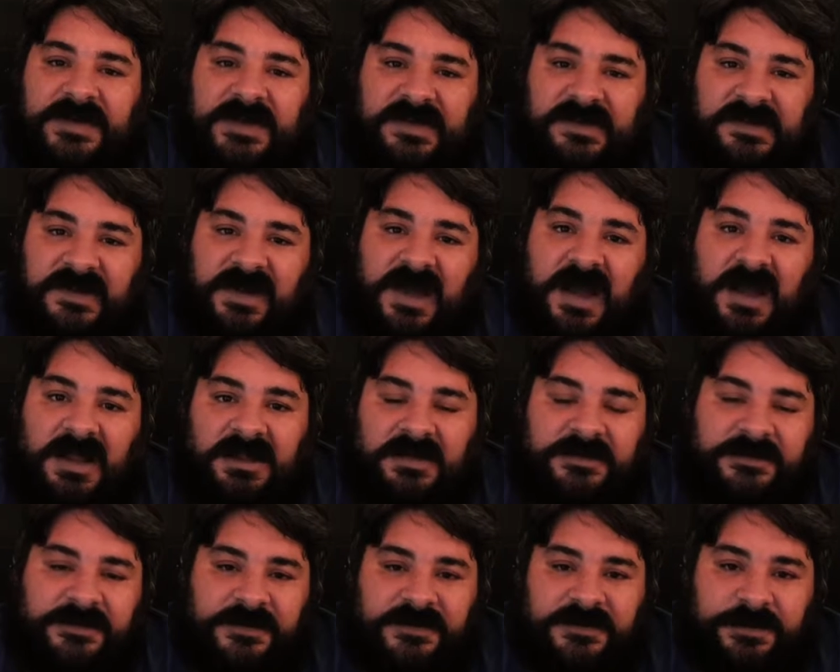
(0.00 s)
to have a
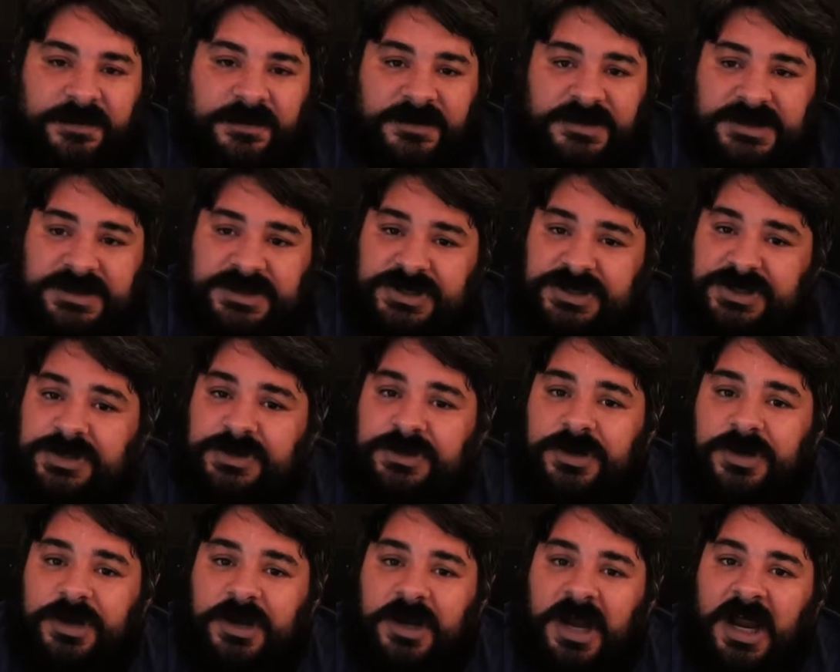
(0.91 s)
solid first-person
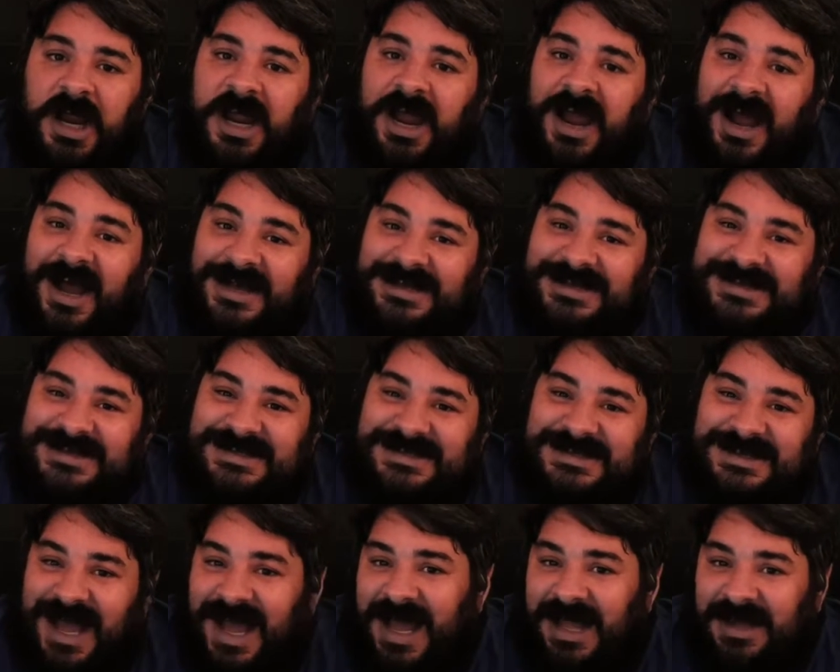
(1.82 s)
shooter, a
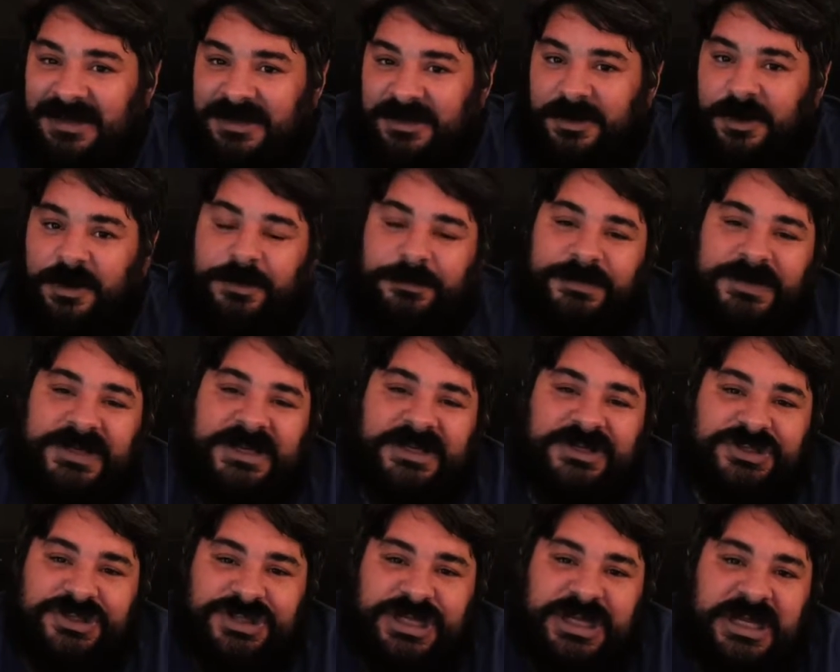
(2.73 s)
solid
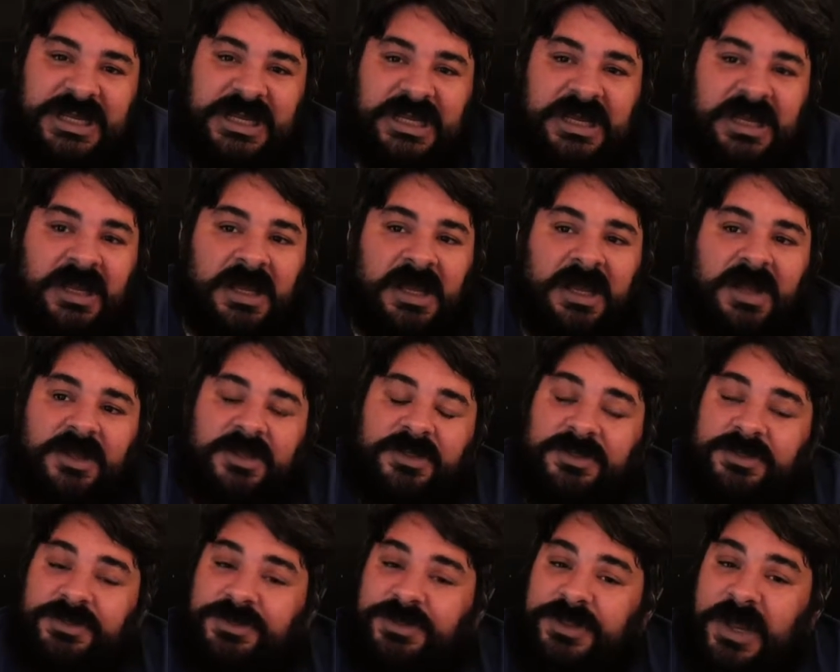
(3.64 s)
RPG.
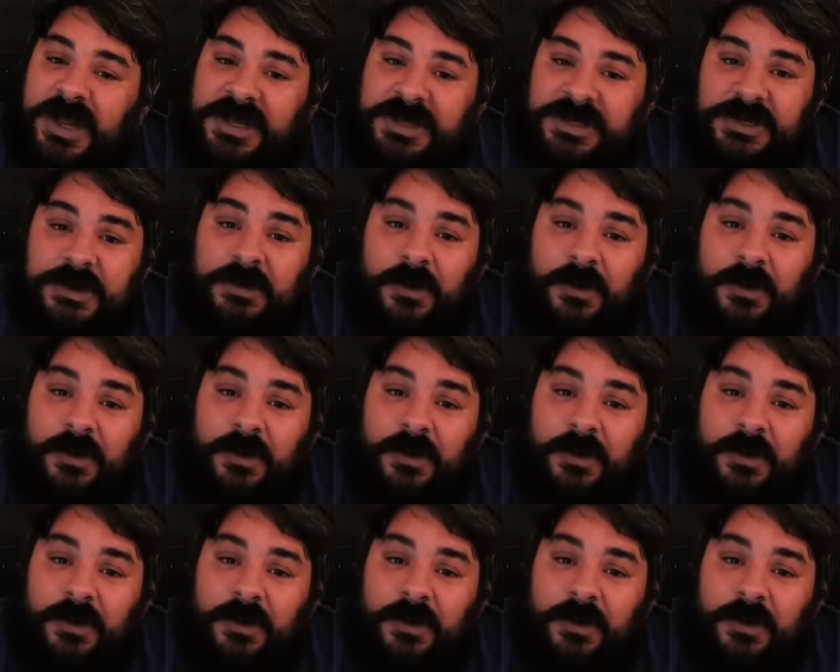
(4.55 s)
They